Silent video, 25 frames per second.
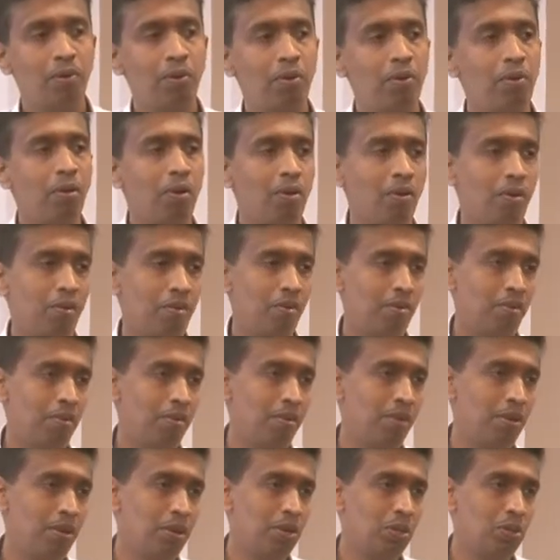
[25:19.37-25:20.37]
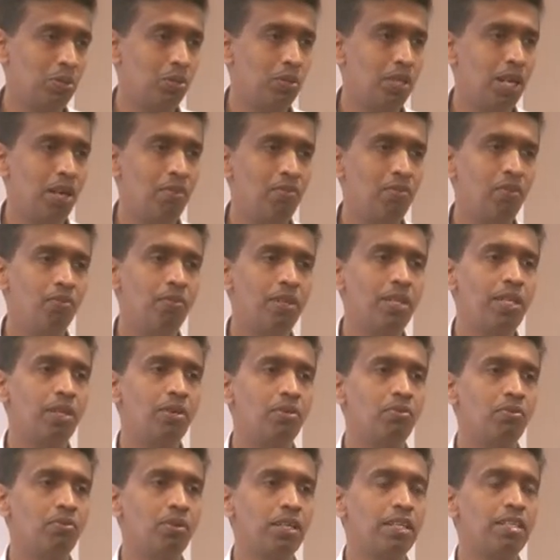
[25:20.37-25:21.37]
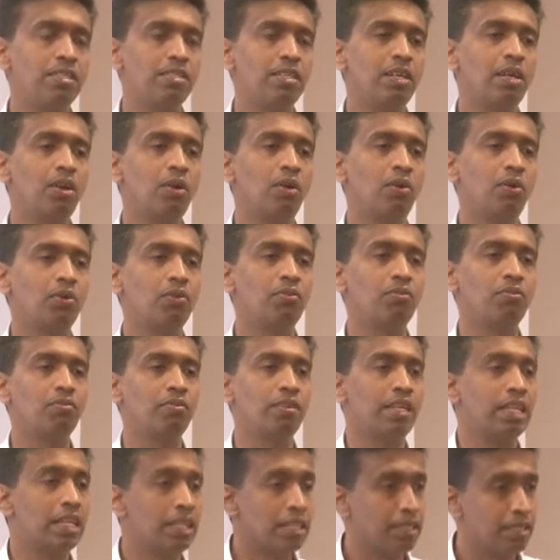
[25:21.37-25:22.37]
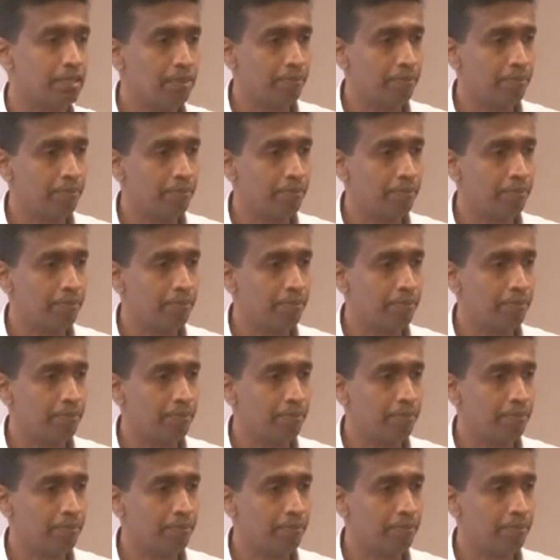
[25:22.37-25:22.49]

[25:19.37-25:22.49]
No. So therefore we need to consider a lot of things.